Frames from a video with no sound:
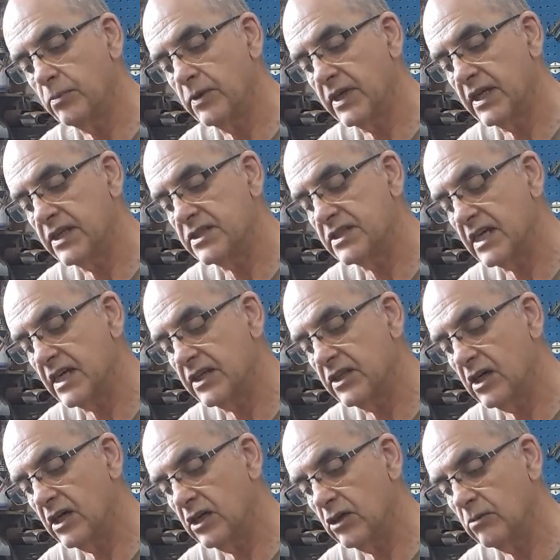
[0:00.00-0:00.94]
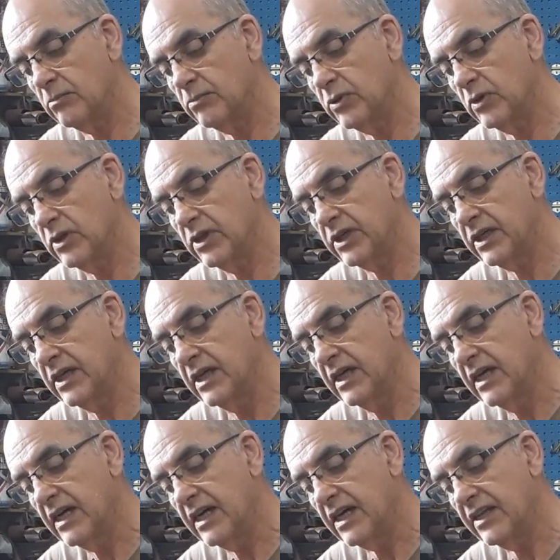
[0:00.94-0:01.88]
up against that nylon pulley,
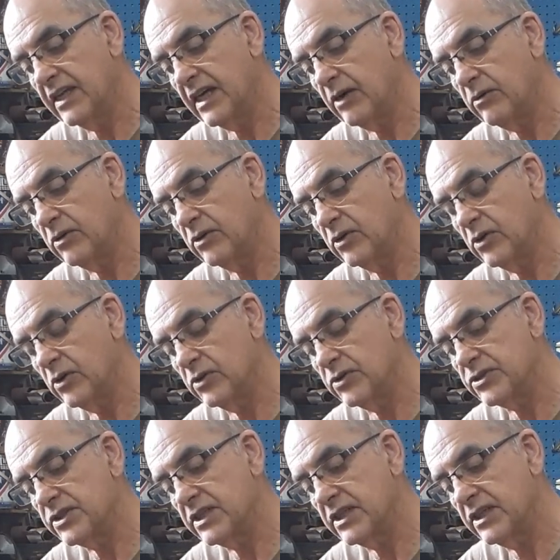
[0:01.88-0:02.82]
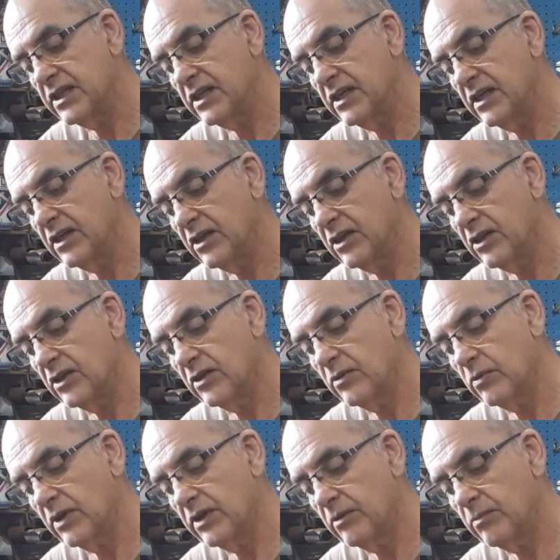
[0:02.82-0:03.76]
and that will cause the,
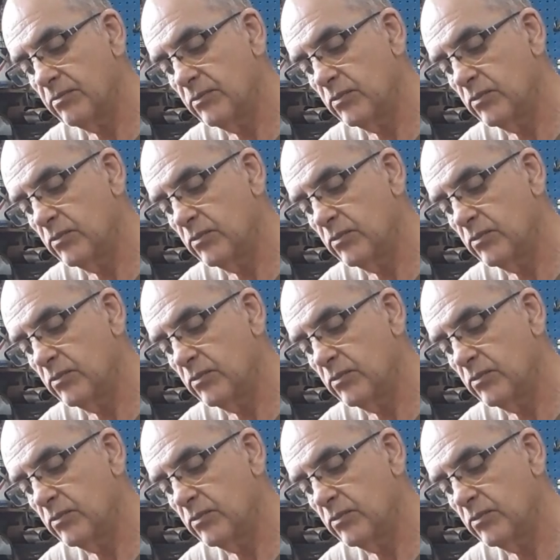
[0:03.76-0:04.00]
when